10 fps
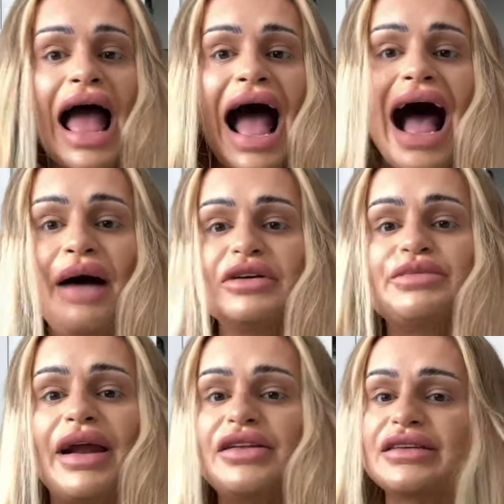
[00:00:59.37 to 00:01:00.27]
How much
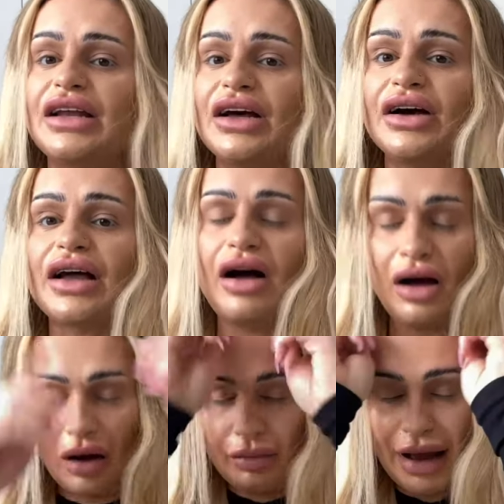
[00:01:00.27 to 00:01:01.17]
better does it look?
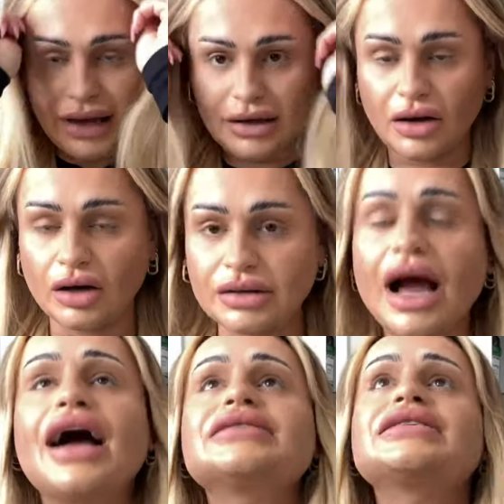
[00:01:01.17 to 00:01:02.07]
Oh my God, guys.